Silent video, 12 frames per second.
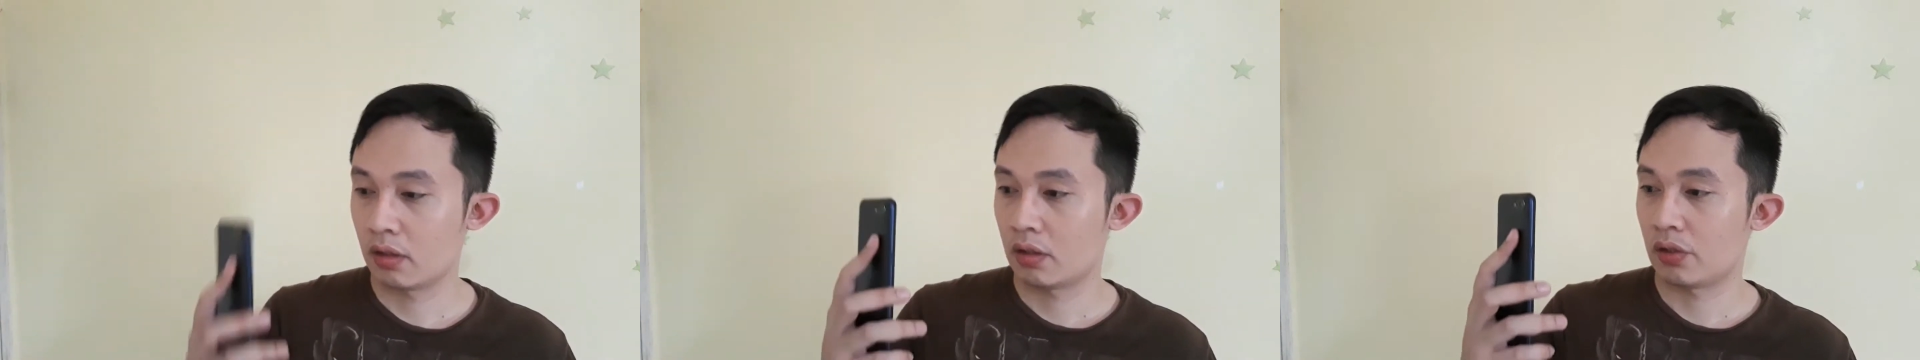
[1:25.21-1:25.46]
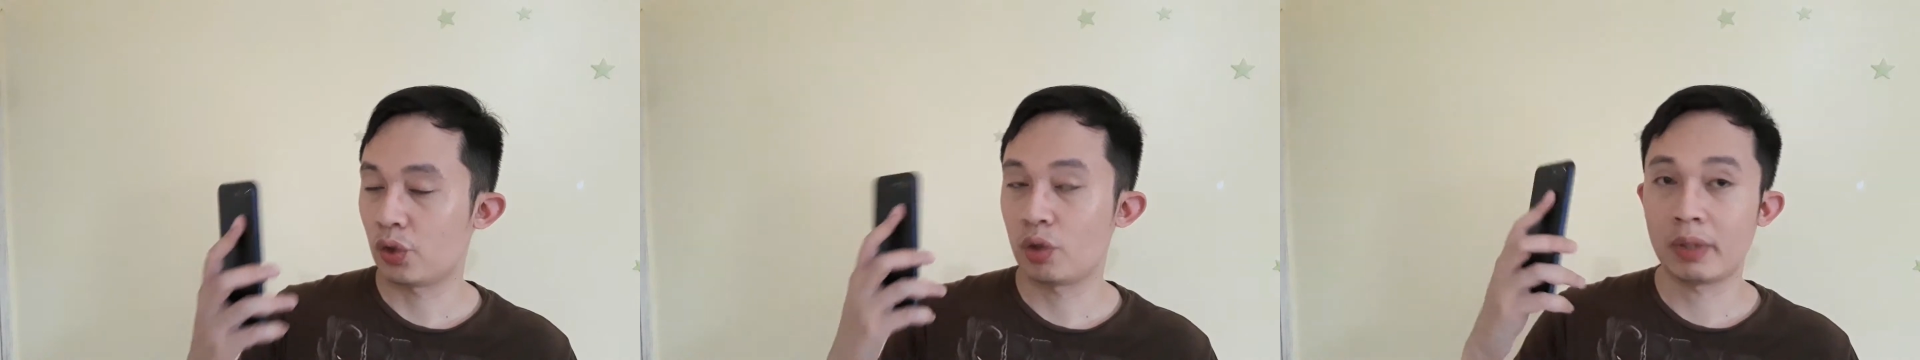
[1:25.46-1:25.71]

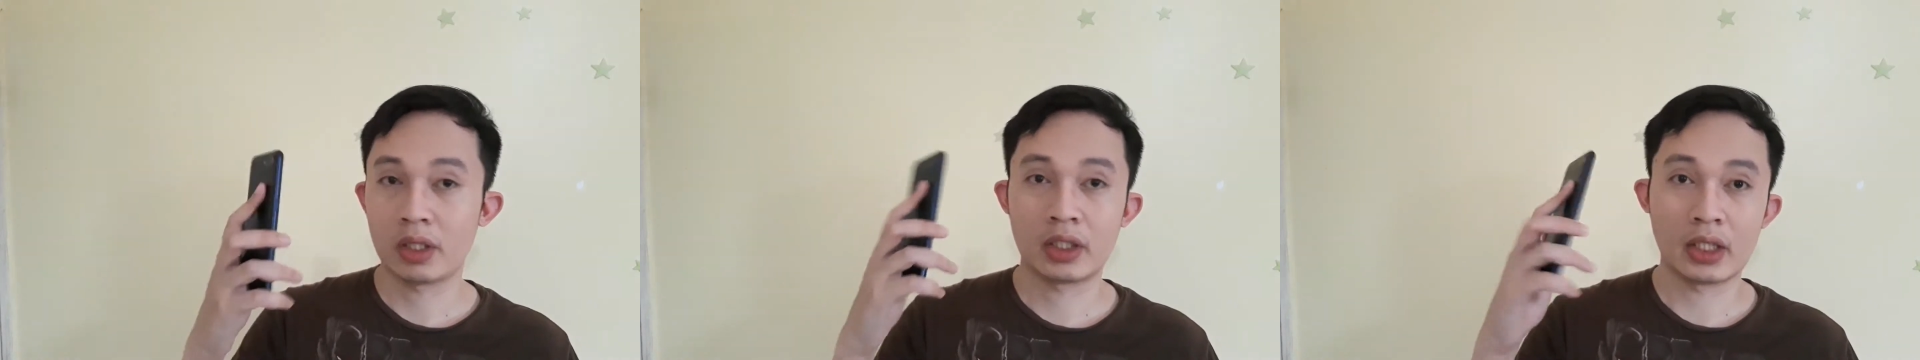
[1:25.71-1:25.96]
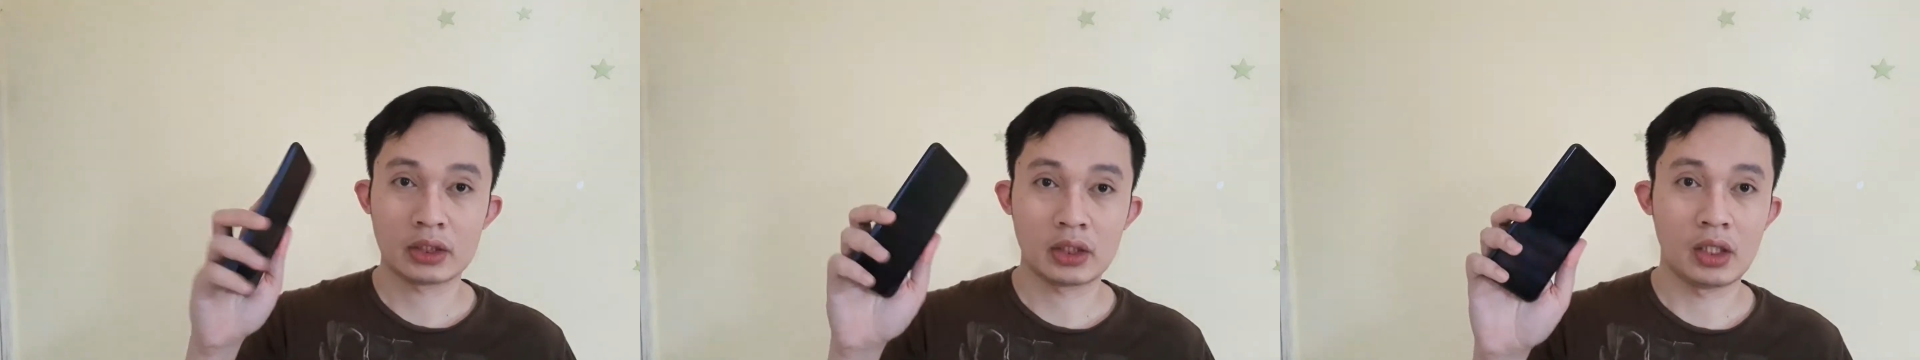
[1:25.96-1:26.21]
So you better
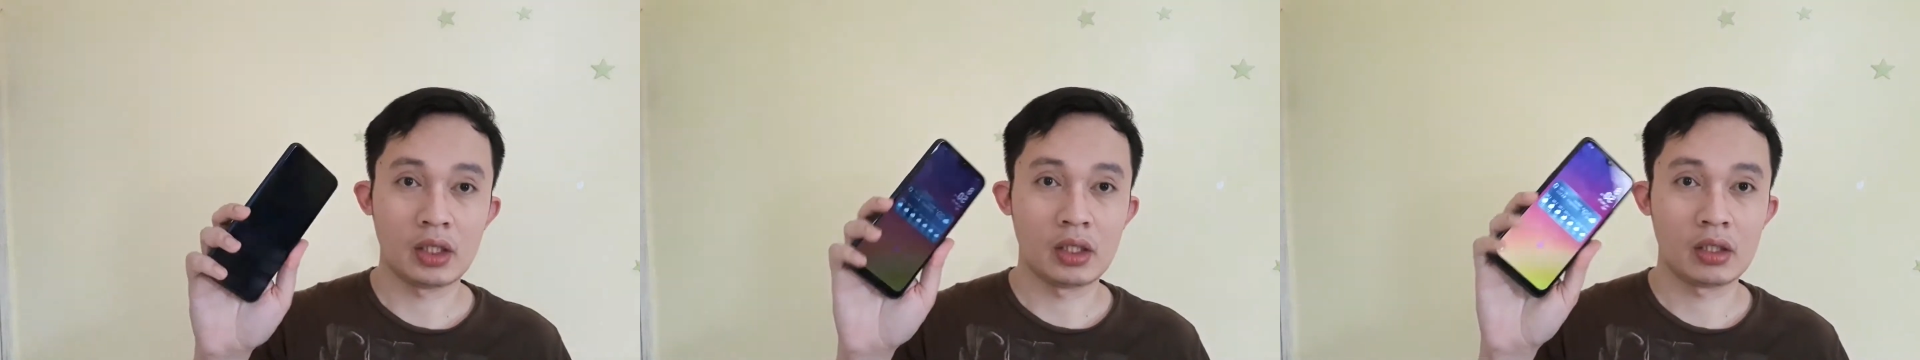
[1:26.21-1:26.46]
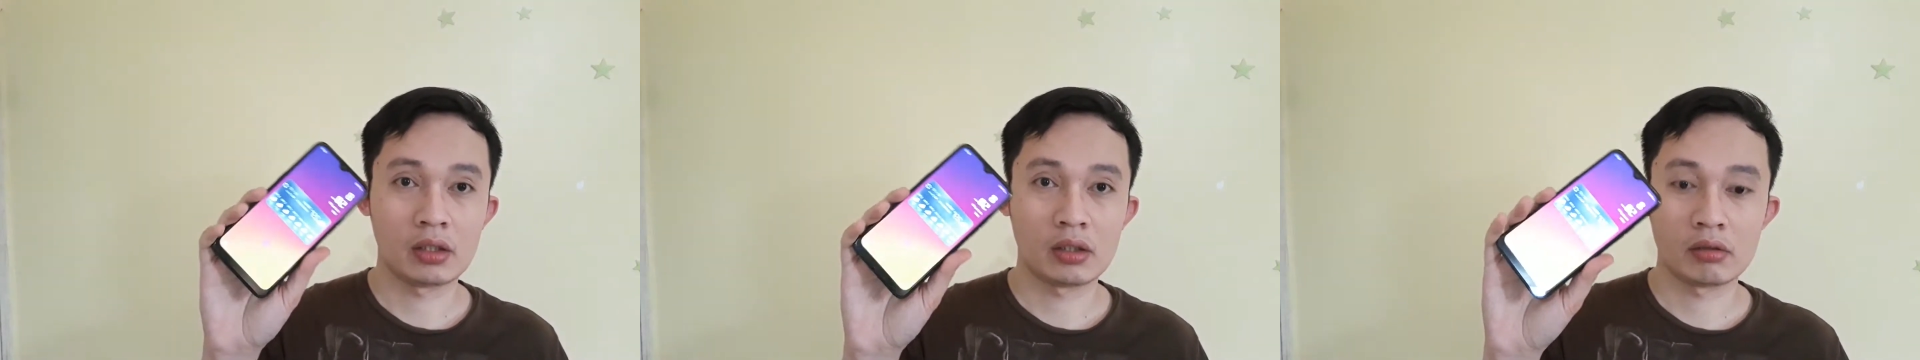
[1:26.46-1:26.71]
get the
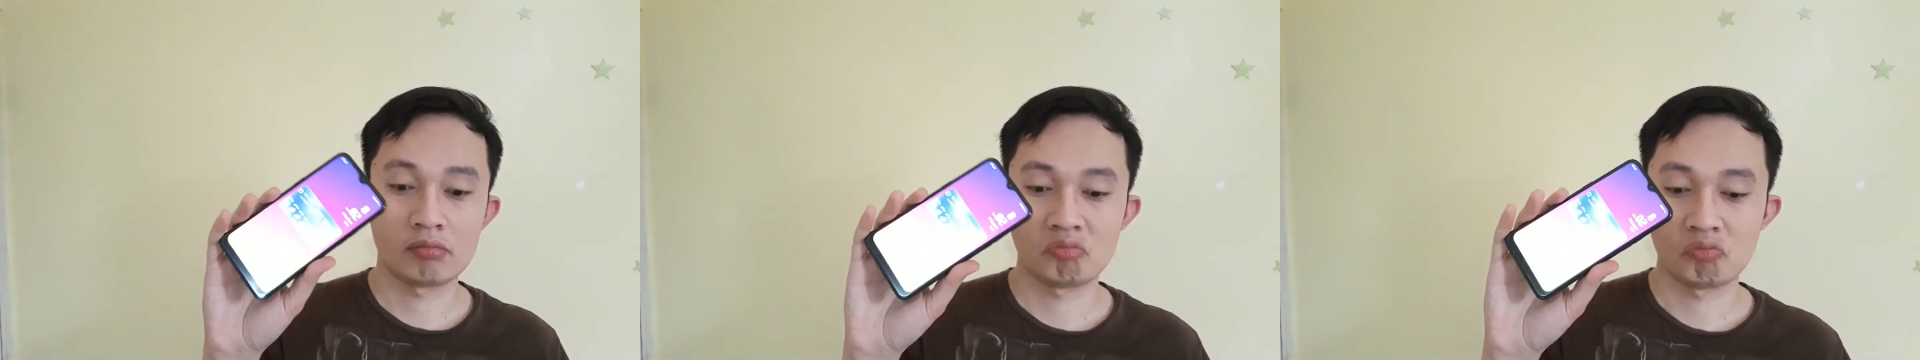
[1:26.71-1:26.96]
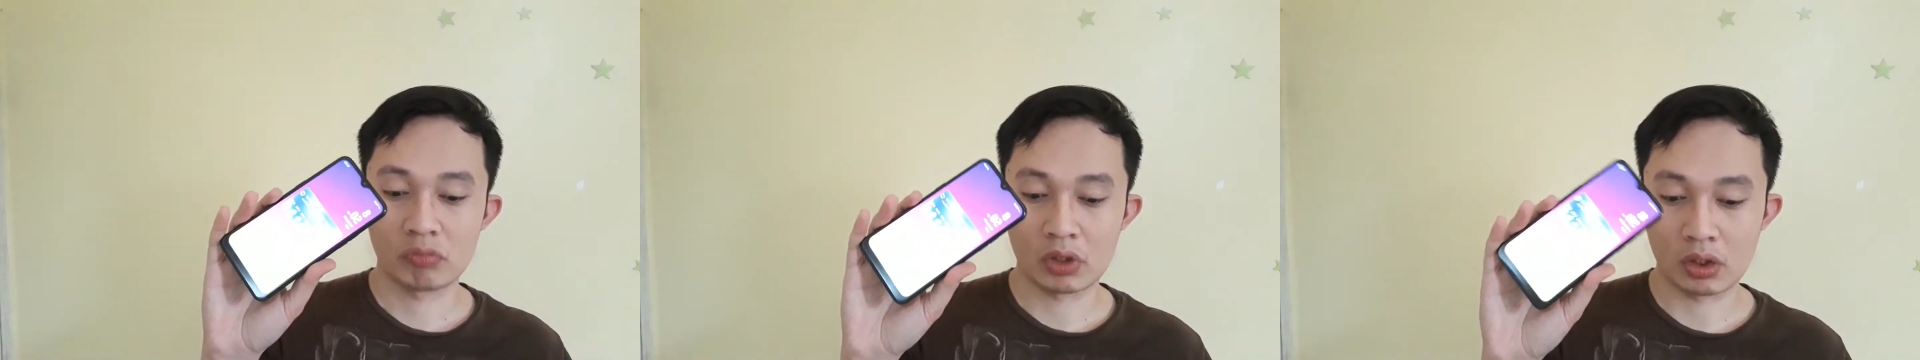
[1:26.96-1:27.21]

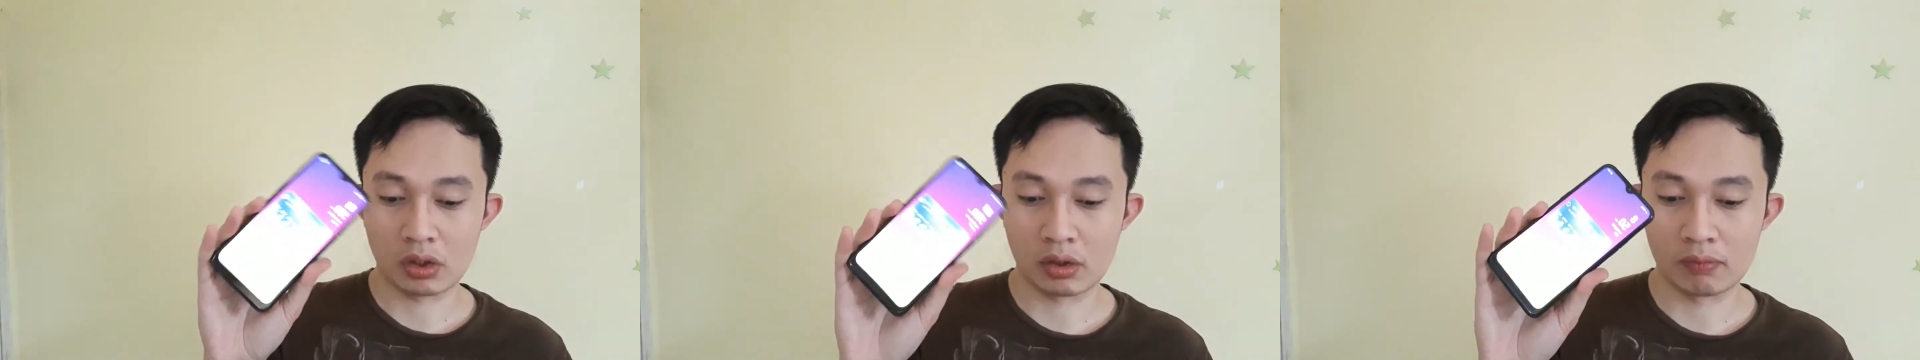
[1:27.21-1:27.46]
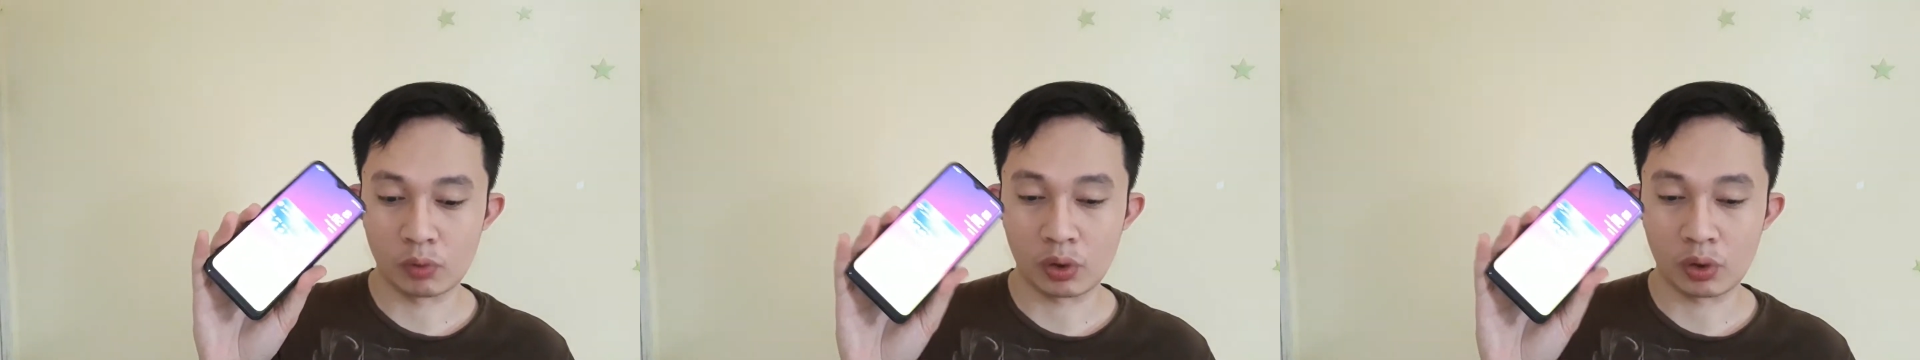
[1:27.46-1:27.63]
what